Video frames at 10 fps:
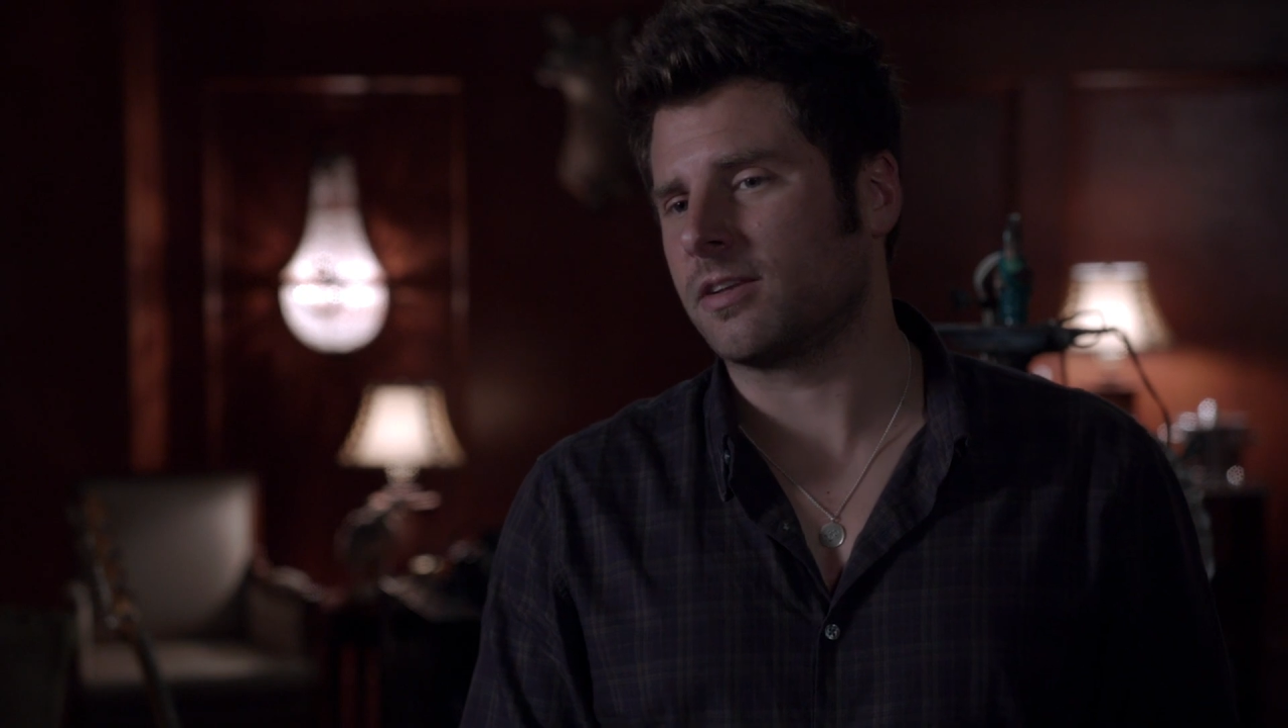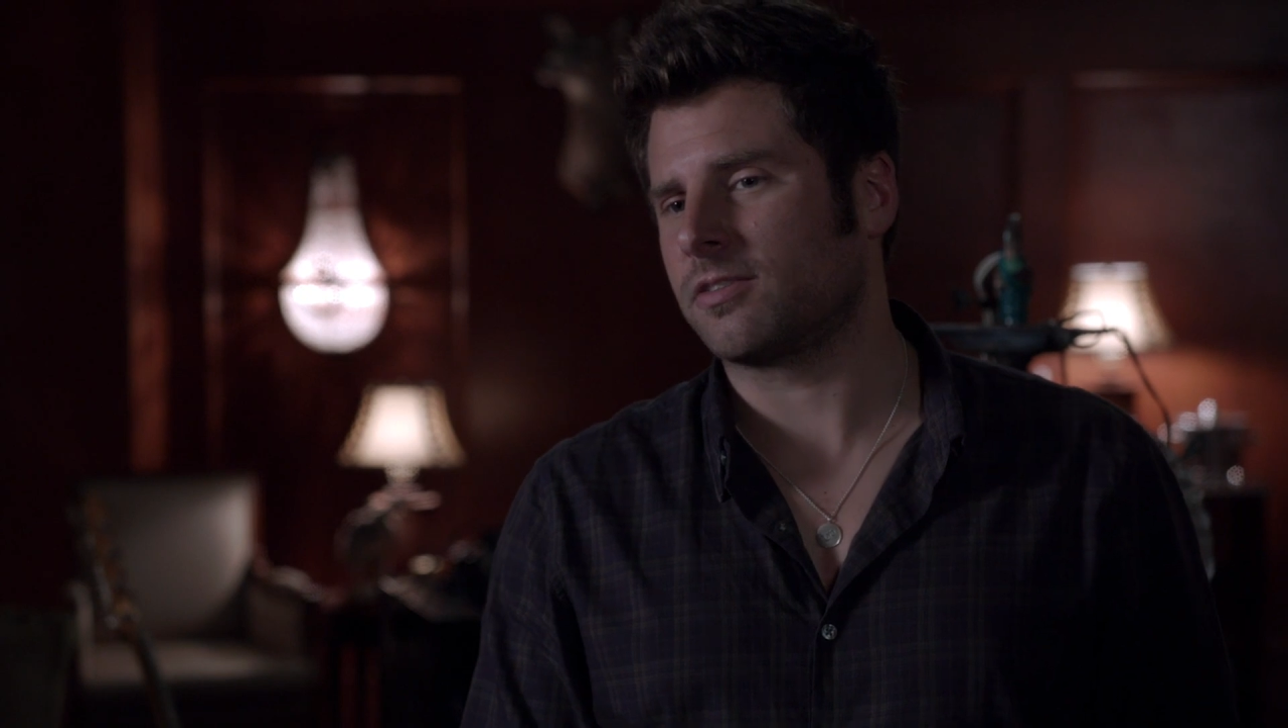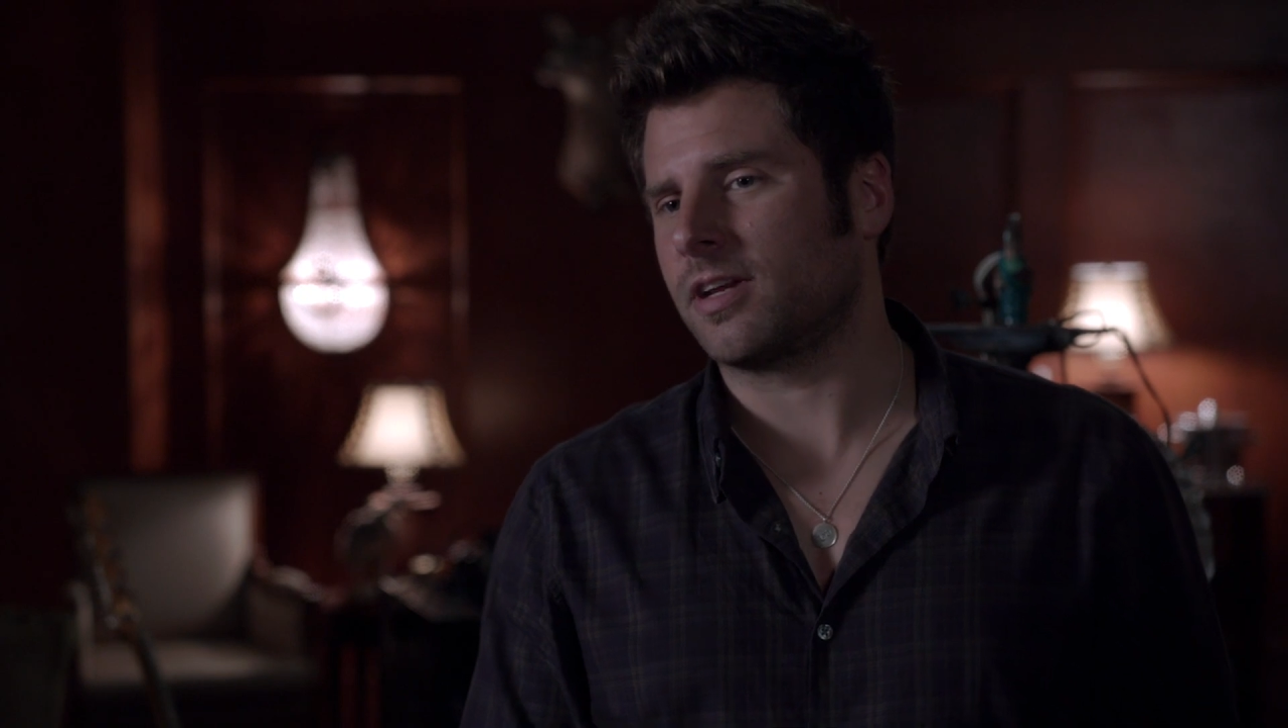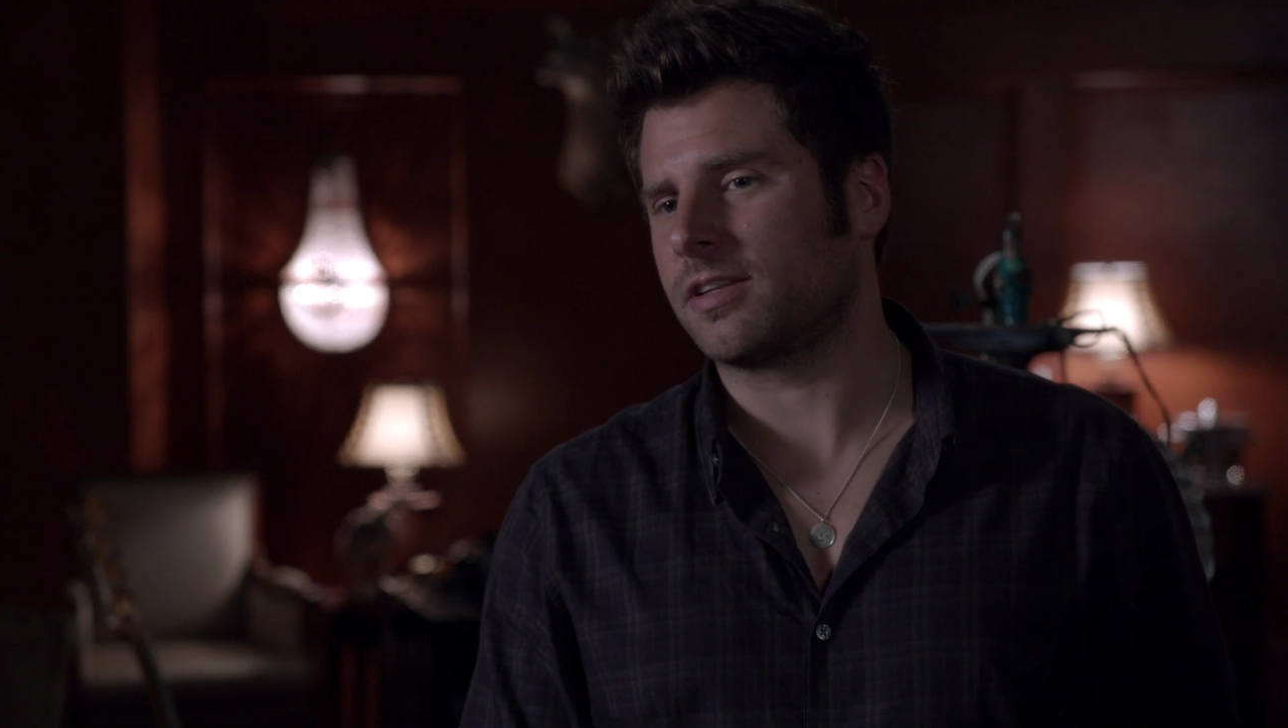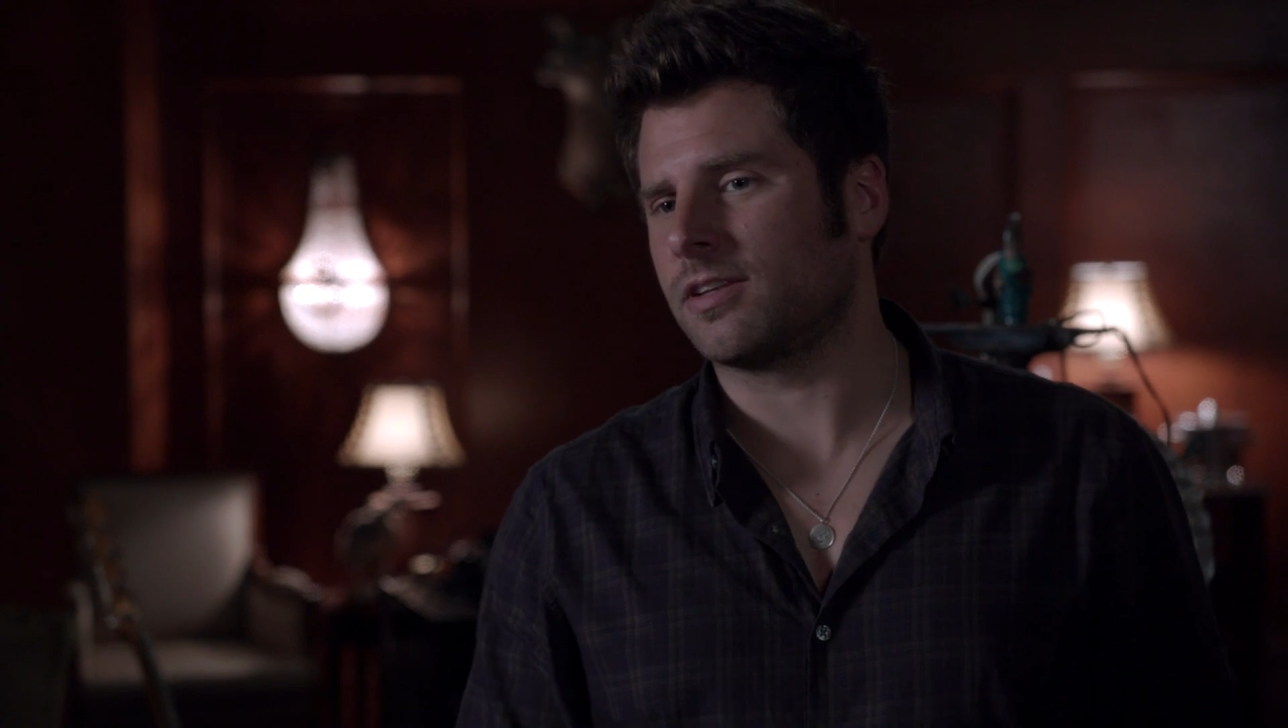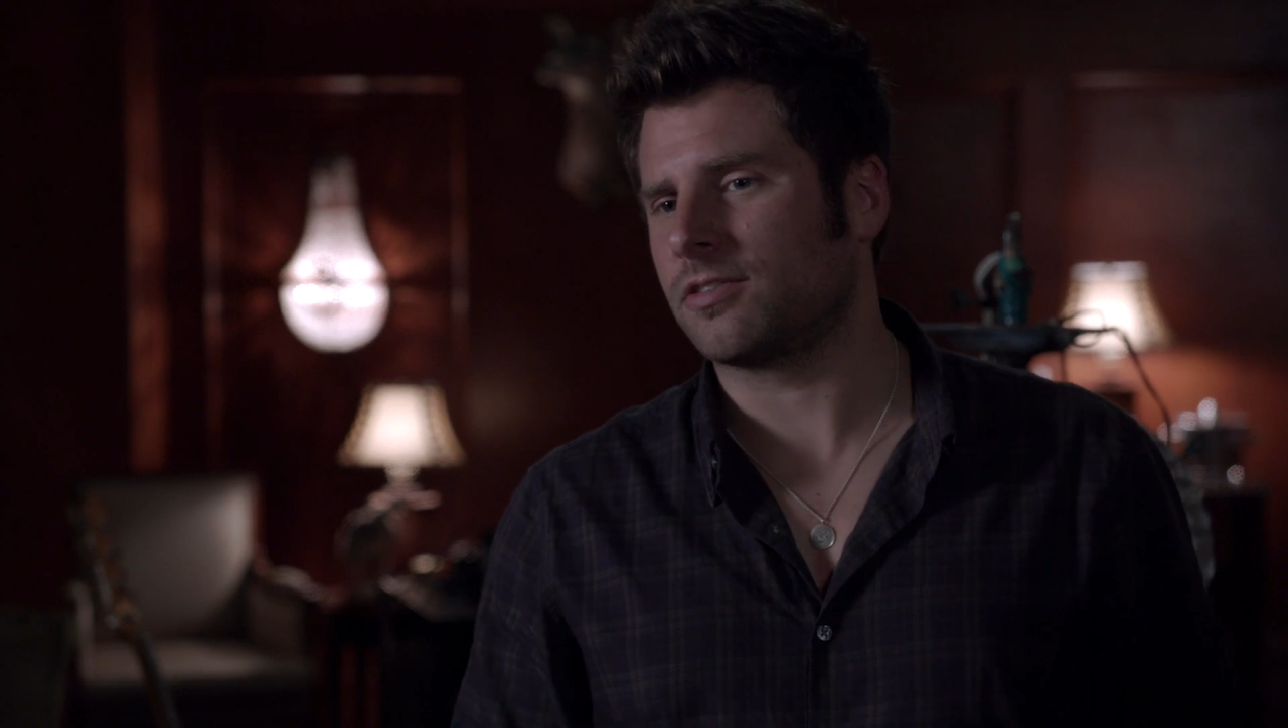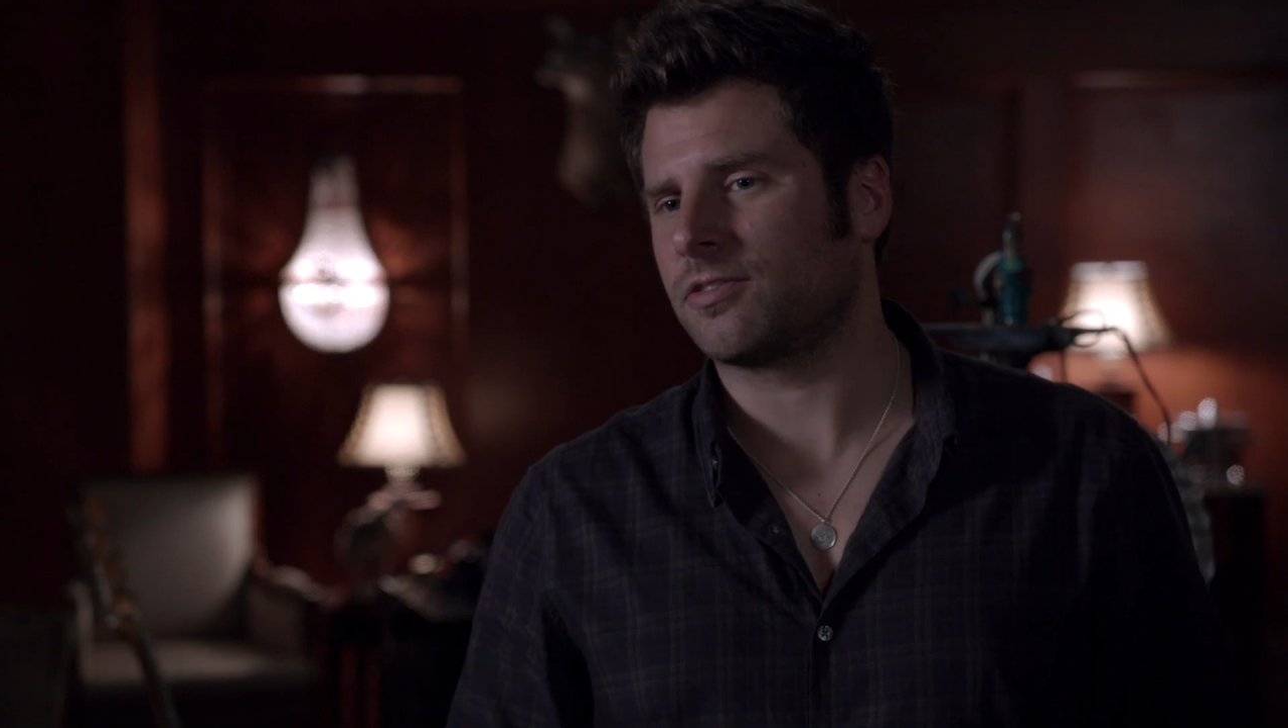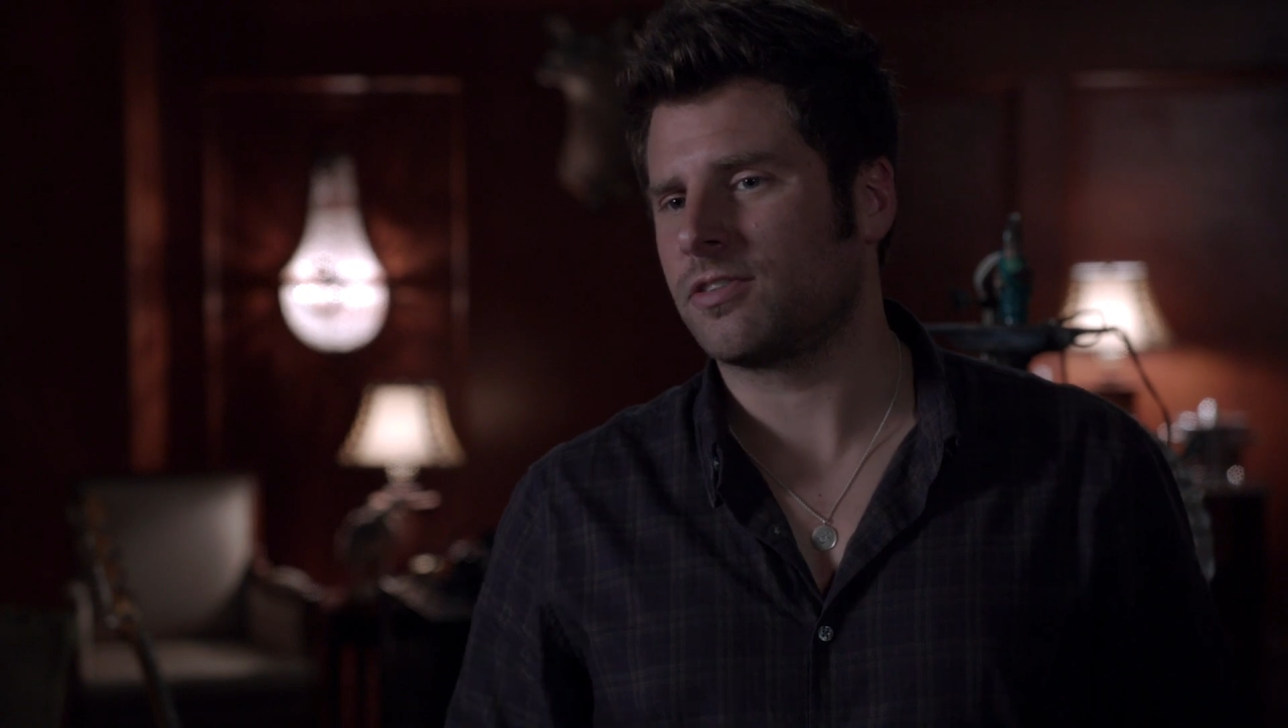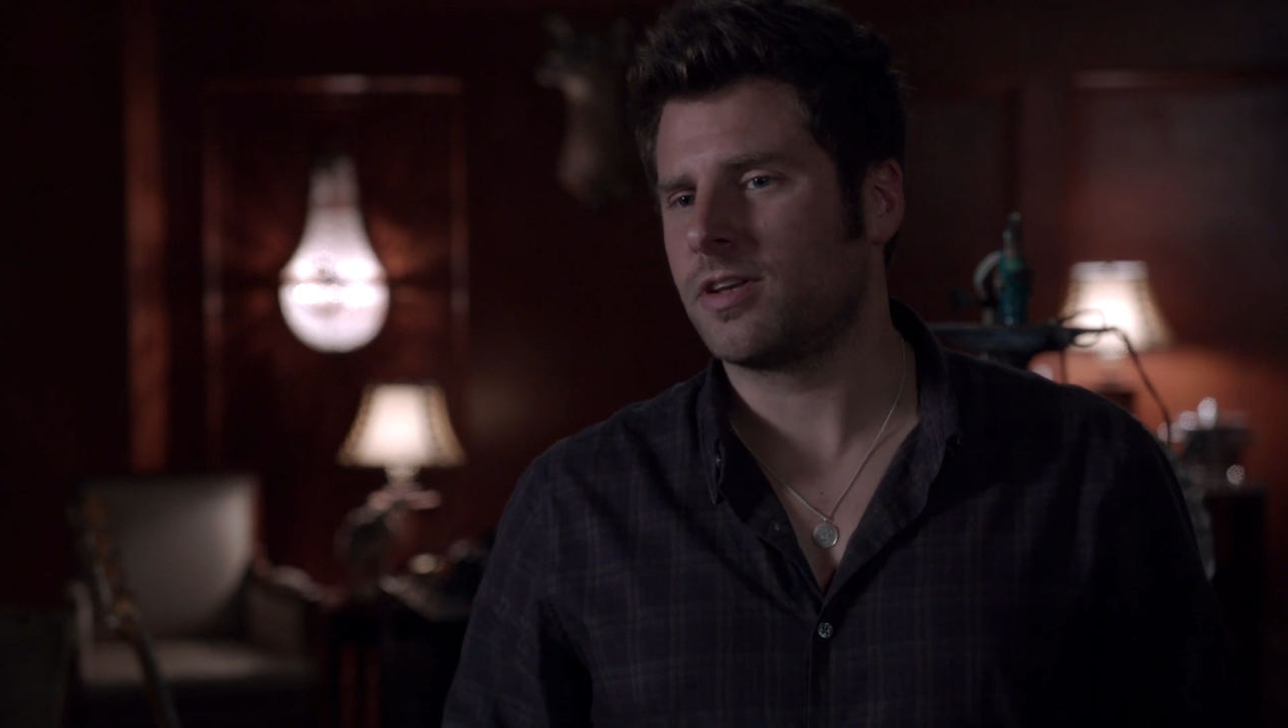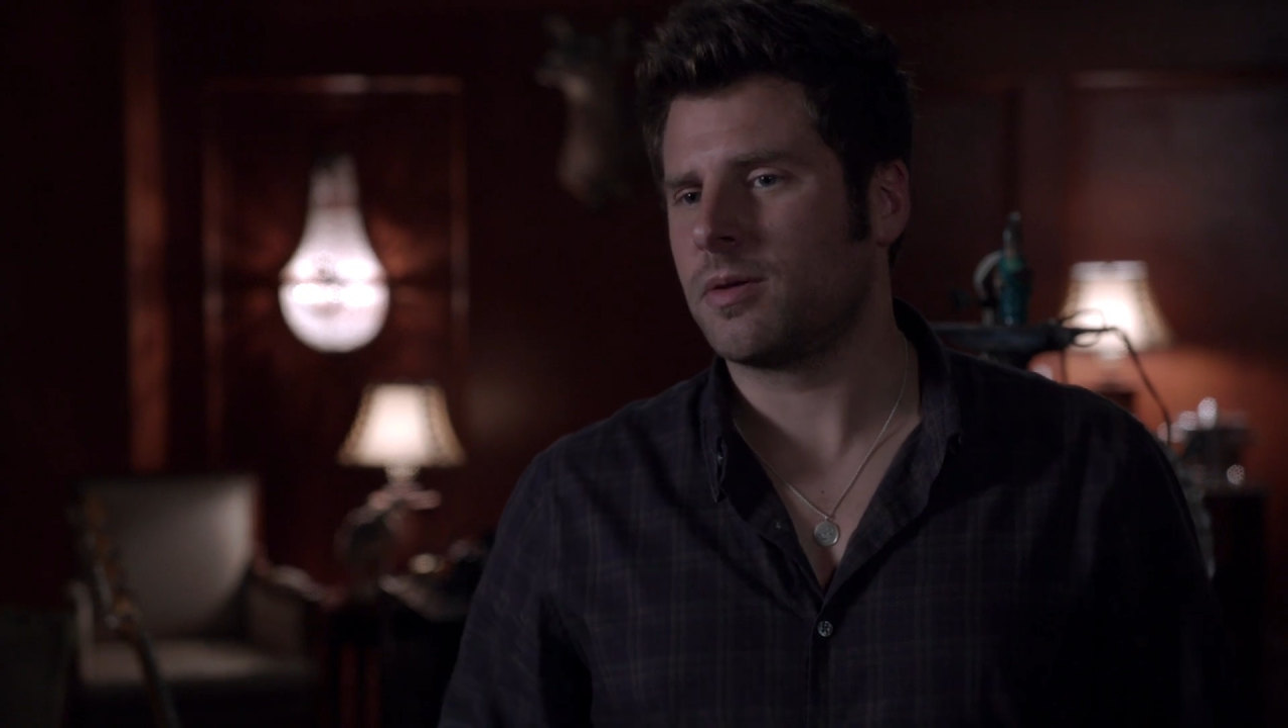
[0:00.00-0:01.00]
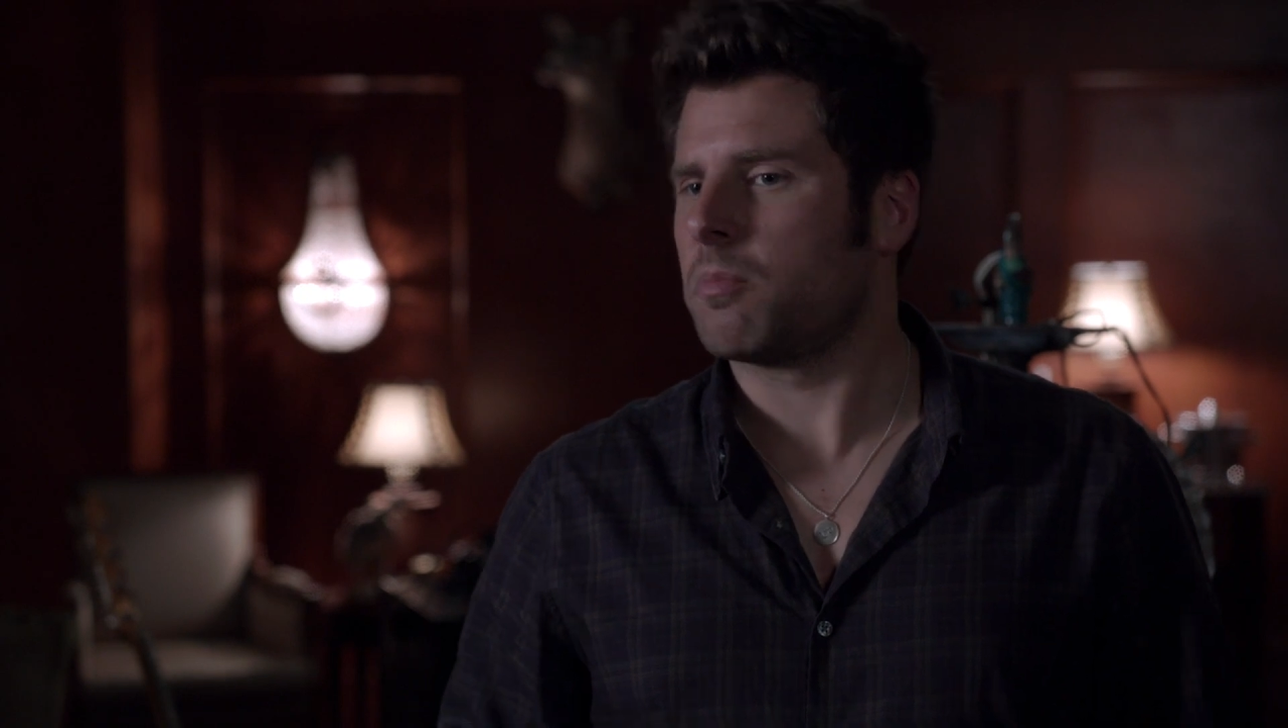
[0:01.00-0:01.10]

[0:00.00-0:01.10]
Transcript: It looks like this